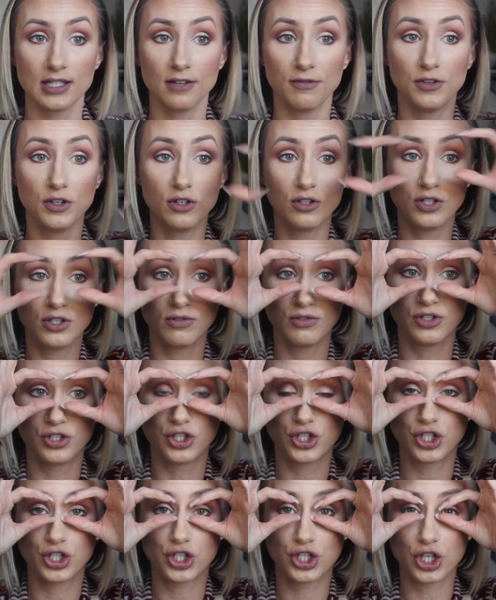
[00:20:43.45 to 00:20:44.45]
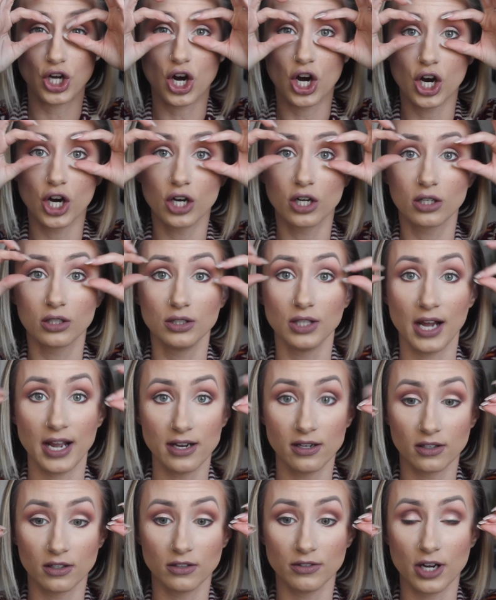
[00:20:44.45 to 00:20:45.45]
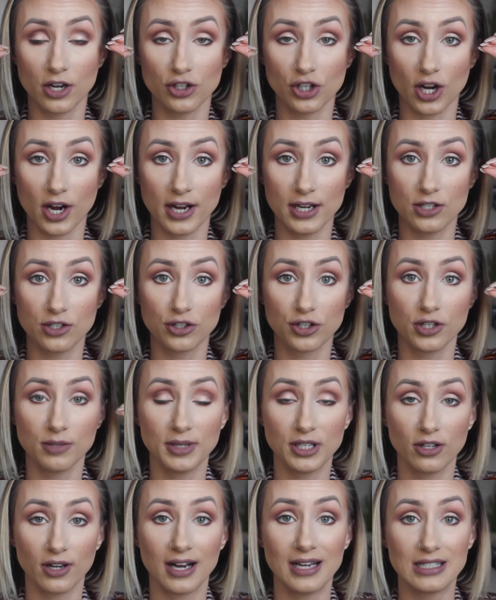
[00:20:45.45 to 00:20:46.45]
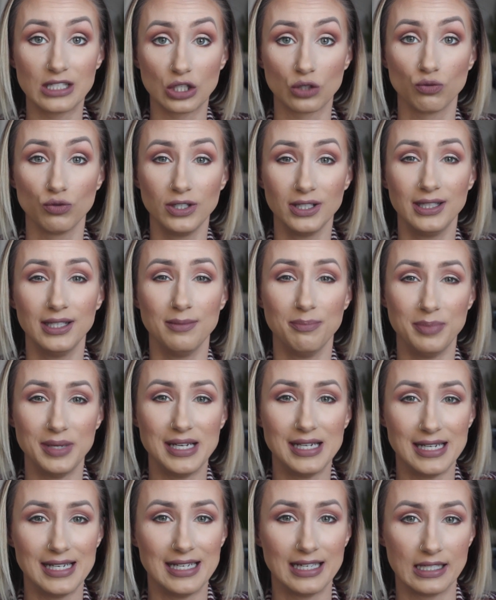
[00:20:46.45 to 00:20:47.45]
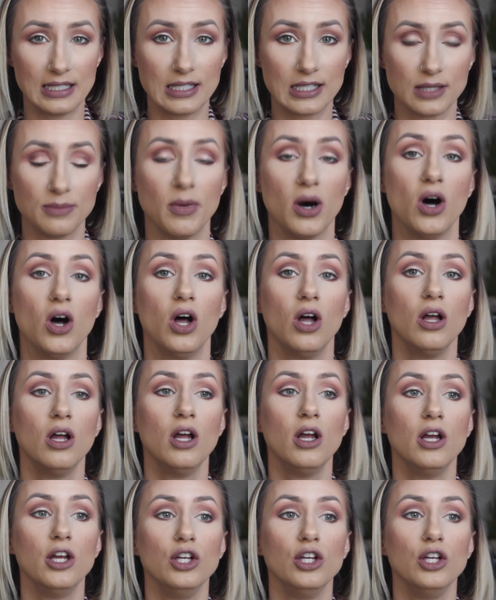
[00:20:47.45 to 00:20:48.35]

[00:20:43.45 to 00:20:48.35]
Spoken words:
If you do dark liner around your eyes, you're gonna make your eyes look really beady and small.